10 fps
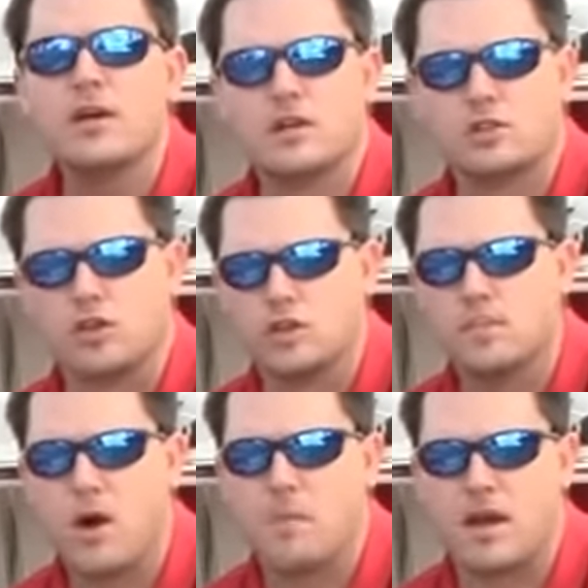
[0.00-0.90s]
Consult the
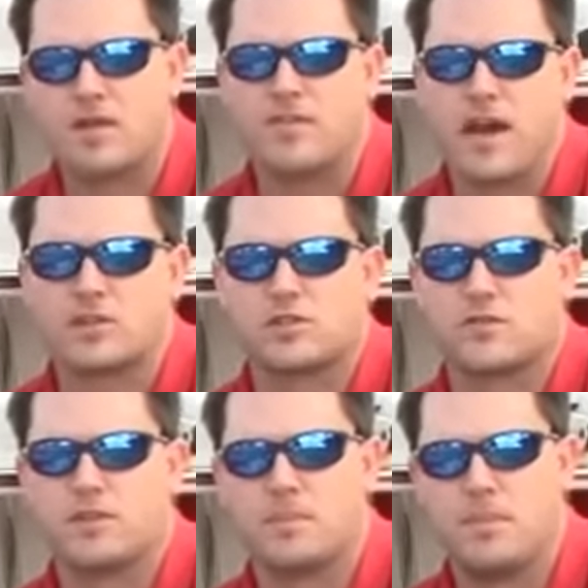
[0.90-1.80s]
boat manufacturer
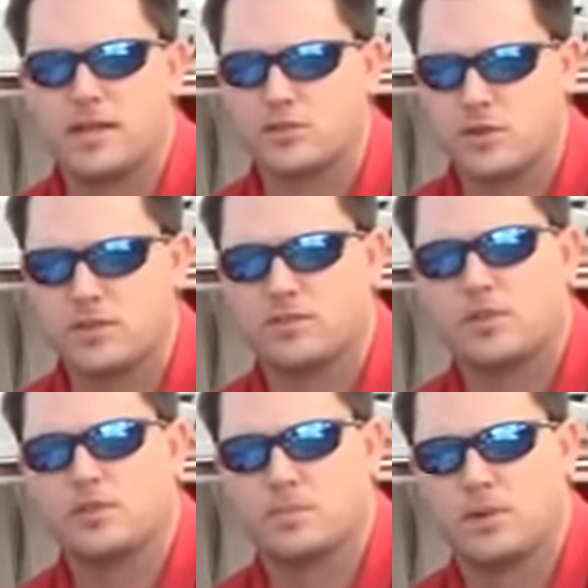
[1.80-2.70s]
for the best
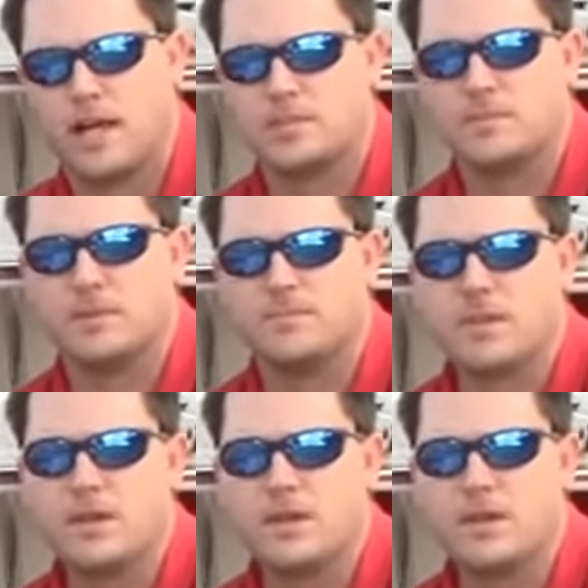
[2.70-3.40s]
transducer placement.